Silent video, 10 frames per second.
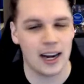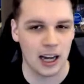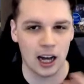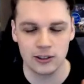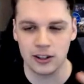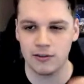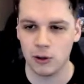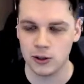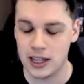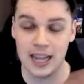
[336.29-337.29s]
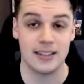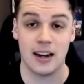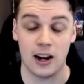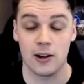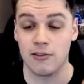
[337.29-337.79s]
like 140, less than
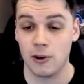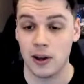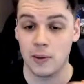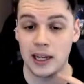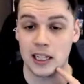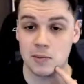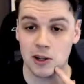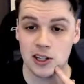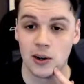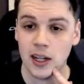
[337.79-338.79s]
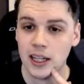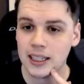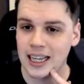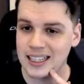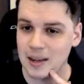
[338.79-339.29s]
140 away at this point. So
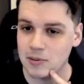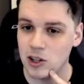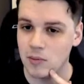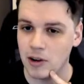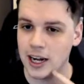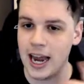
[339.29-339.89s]
that's absolutely brilliant.